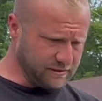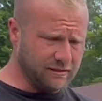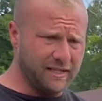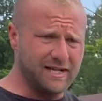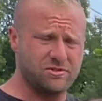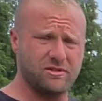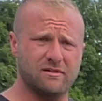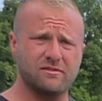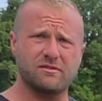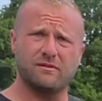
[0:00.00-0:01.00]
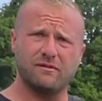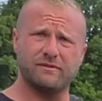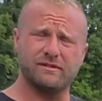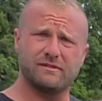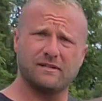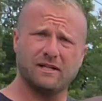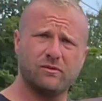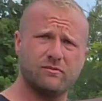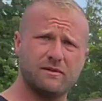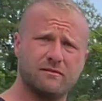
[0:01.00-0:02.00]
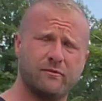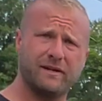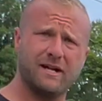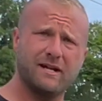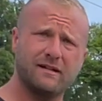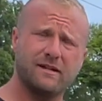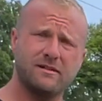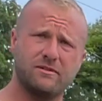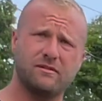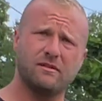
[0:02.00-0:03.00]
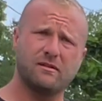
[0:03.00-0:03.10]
Last year, so it was, how old was it when we got it last year?